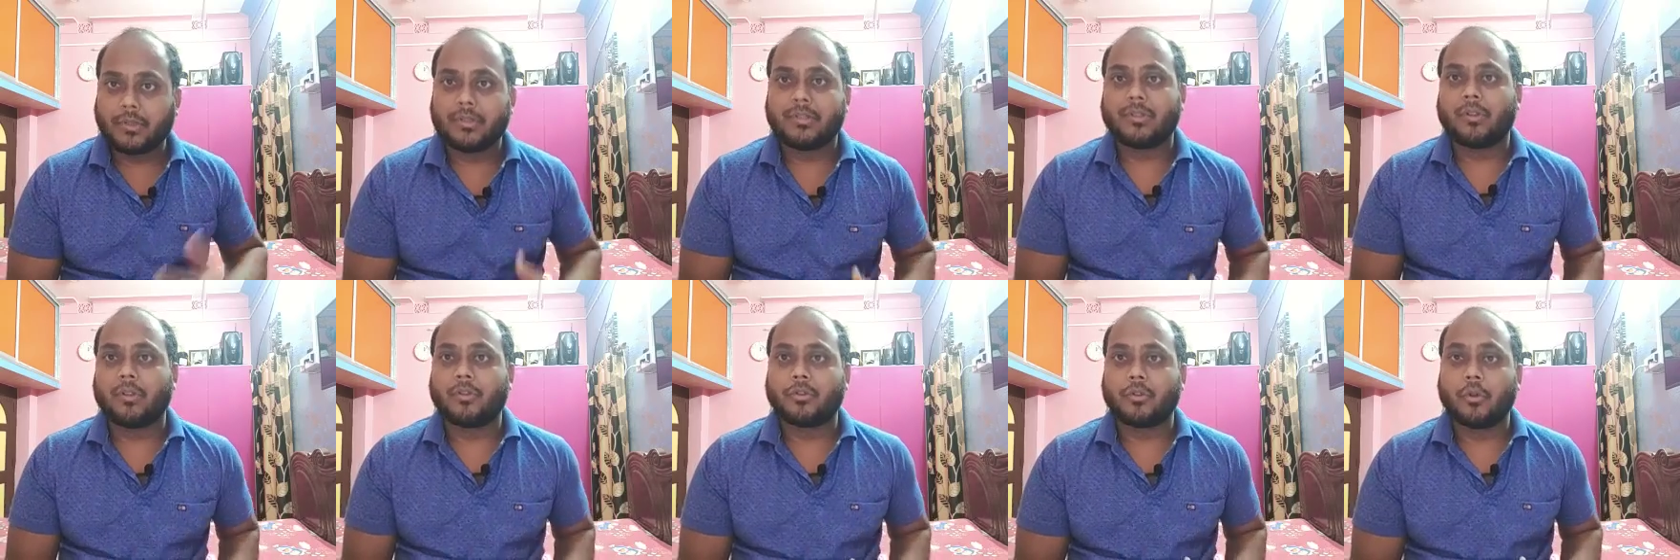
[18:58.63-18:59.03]

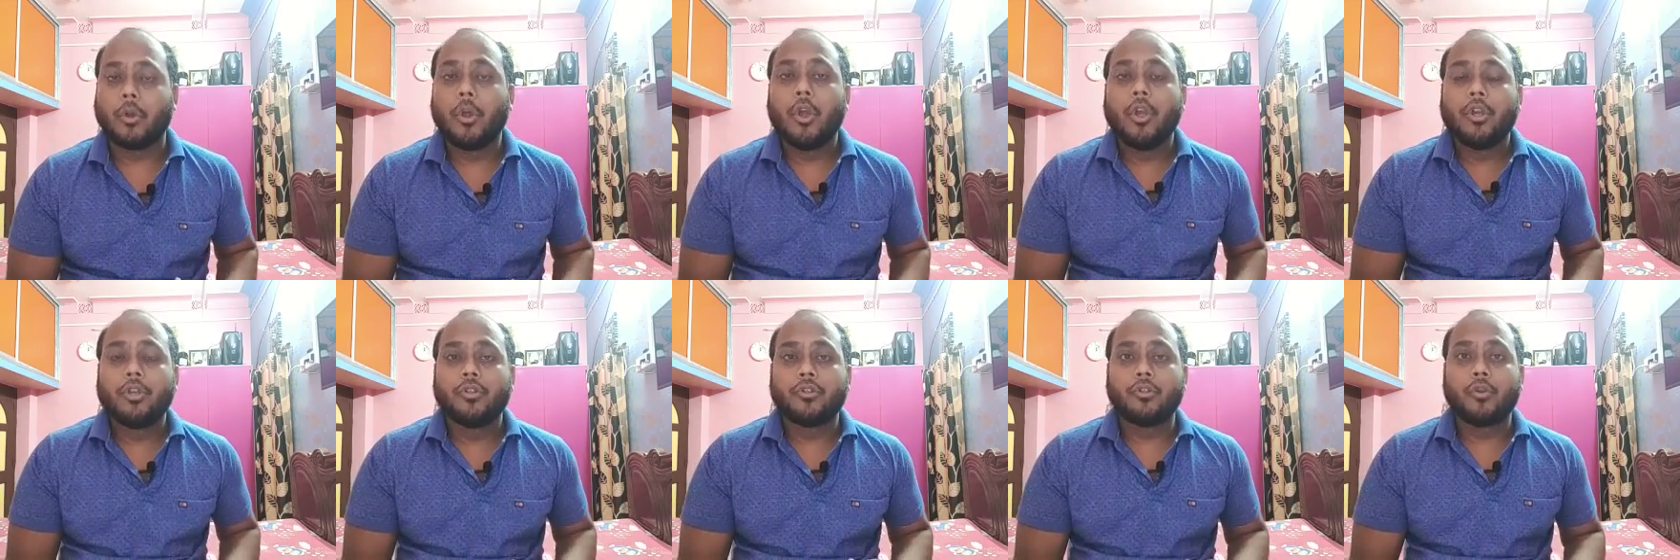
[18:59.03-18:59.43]
also.
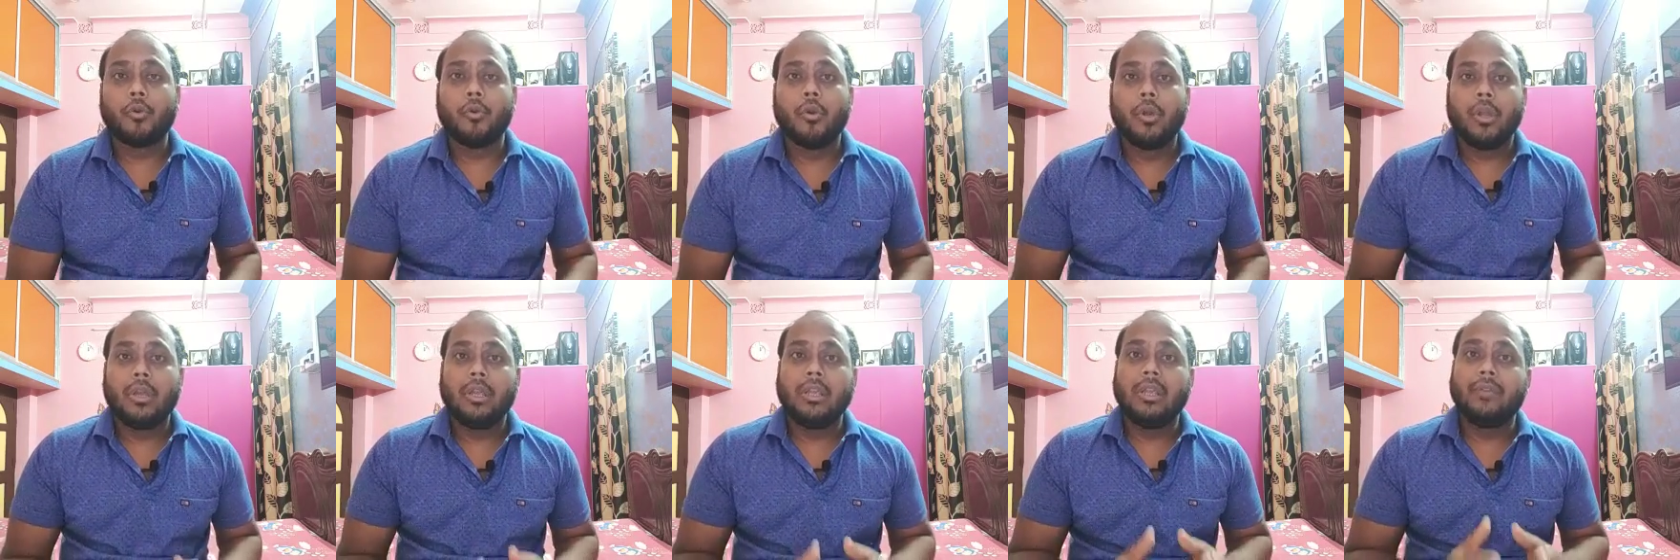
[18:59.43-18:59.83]

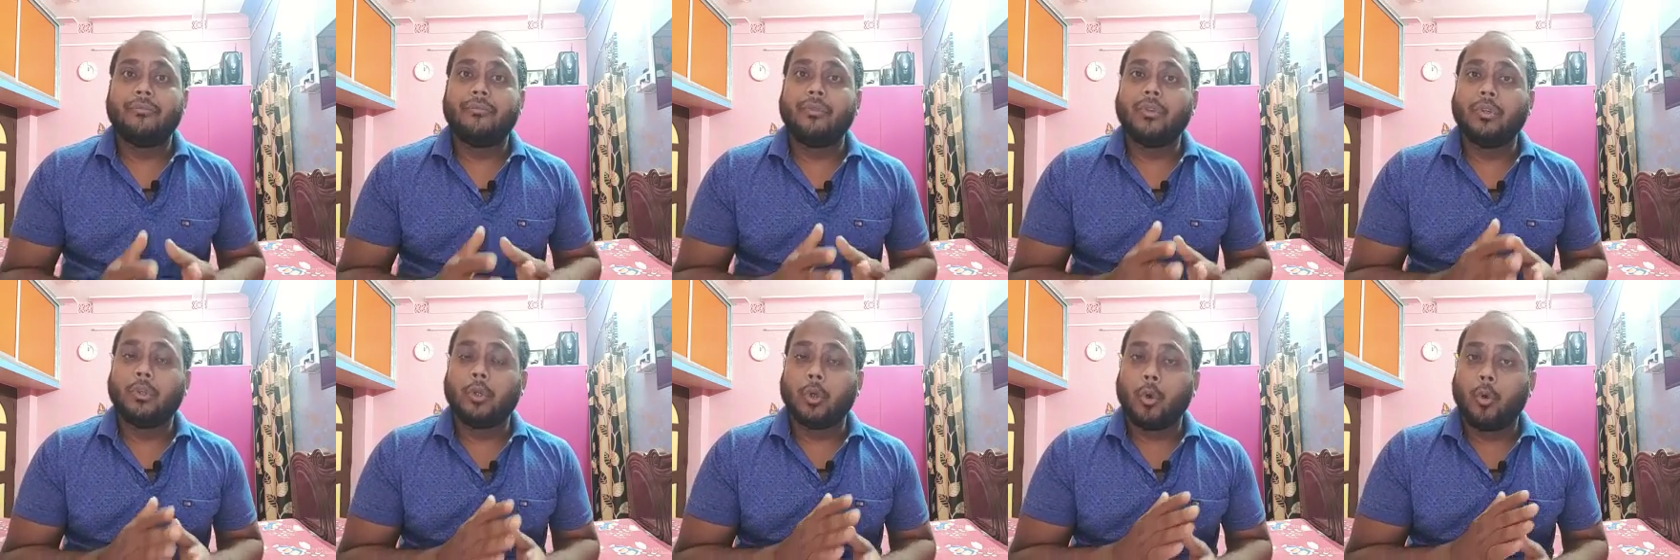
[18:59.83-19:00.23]
So if
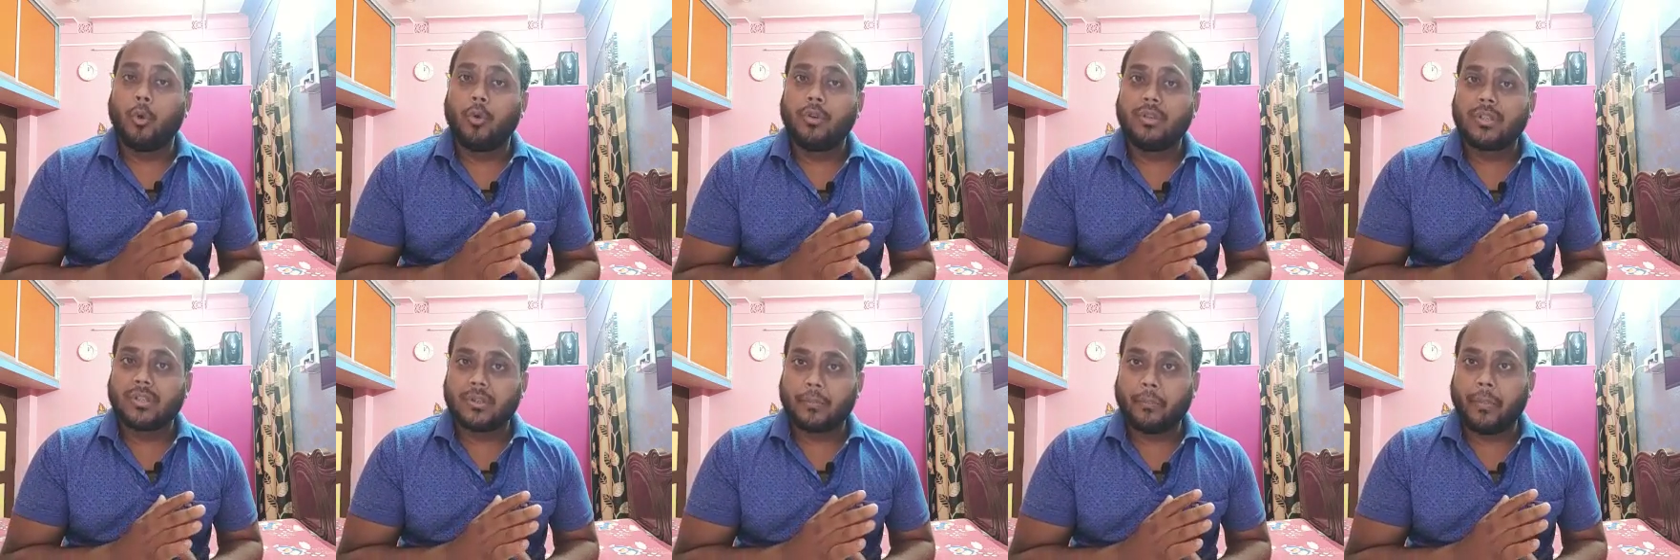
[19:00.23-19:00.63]
we
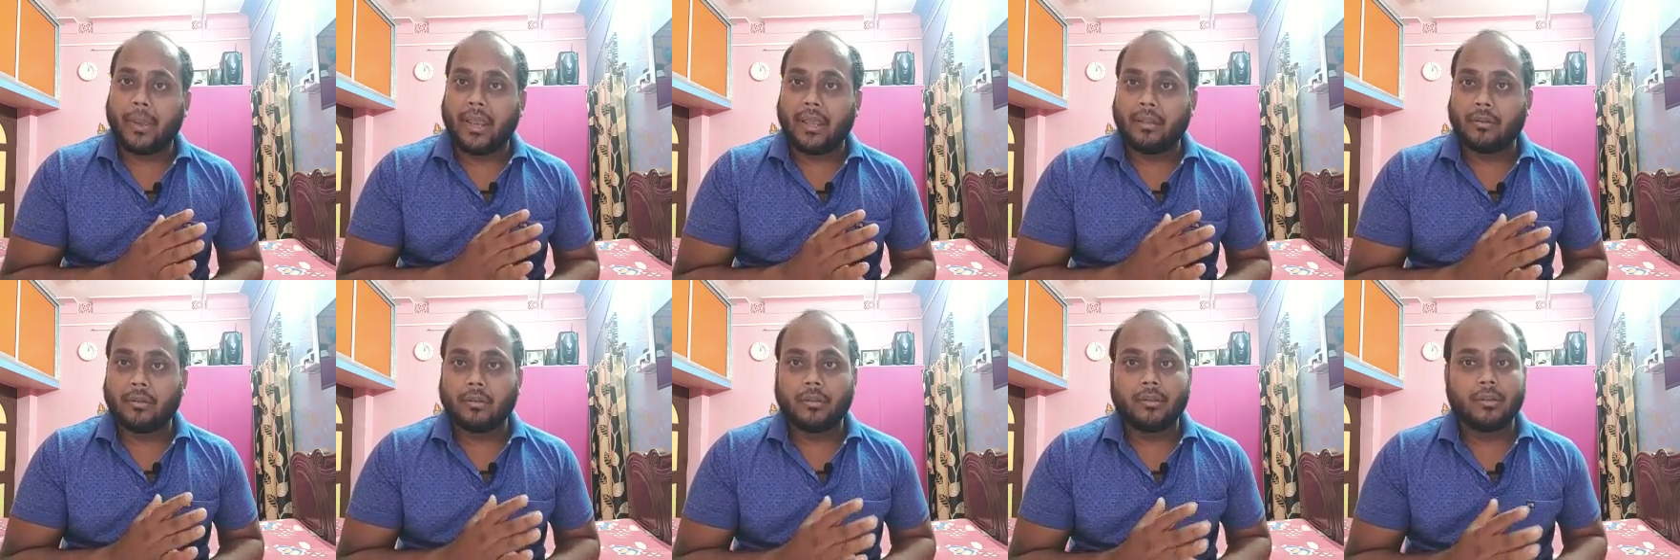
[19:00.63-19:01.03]
don't just
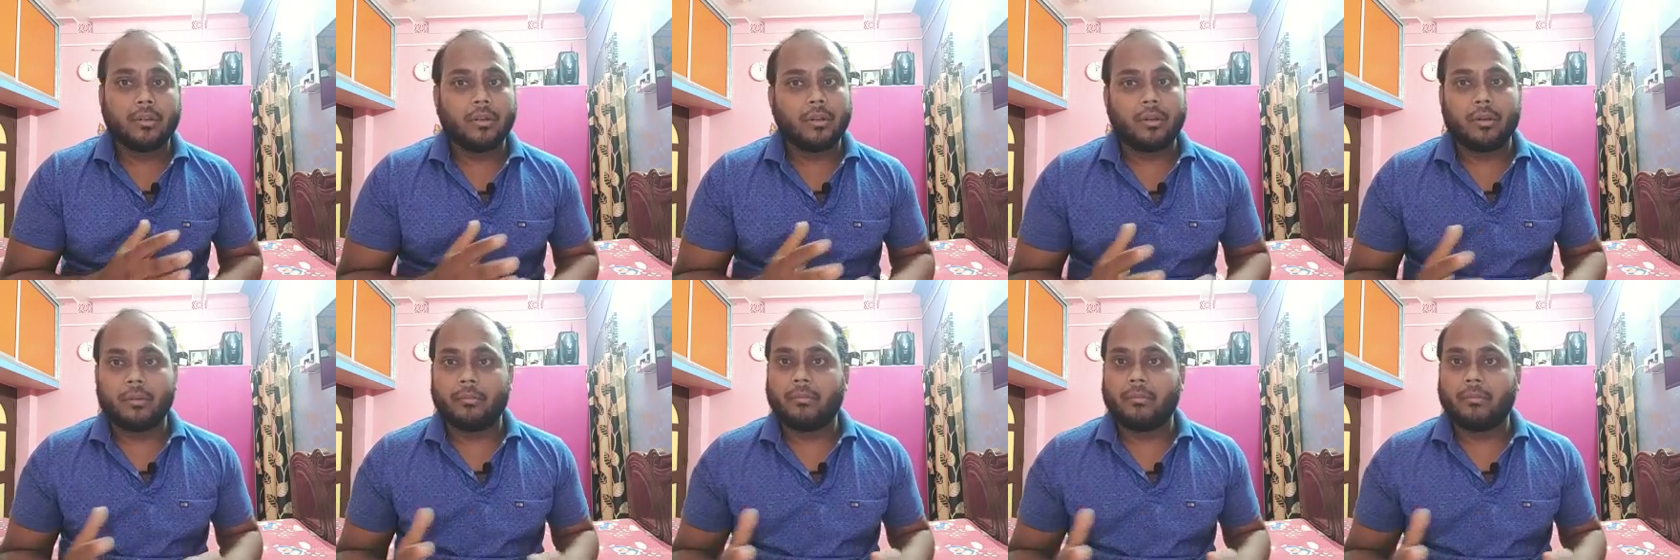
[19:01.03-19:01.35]
pay the